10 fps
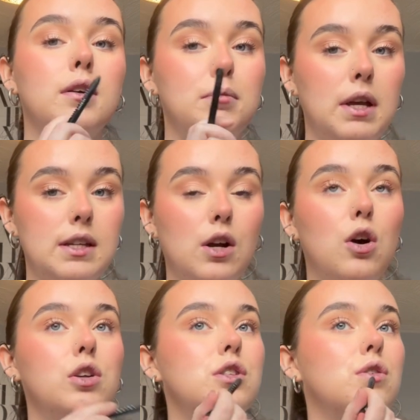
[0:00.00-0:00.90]
be a
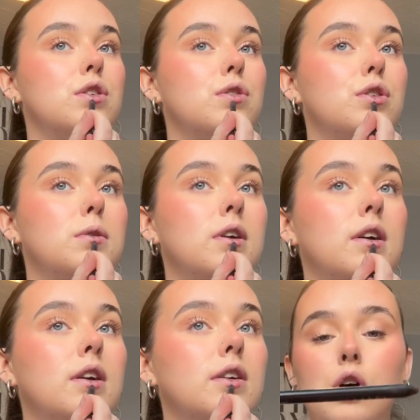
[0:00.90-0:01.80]
psychologist or a social
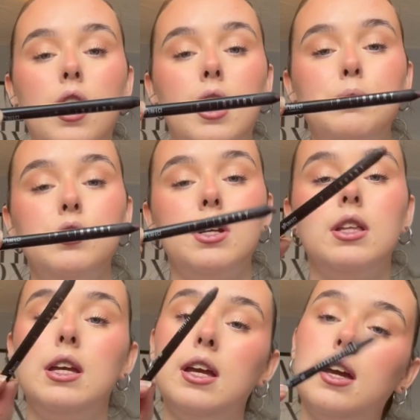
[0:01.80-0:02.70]
worker. I'm using
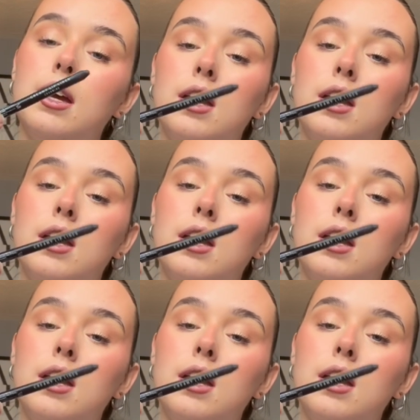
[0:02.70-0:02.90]
the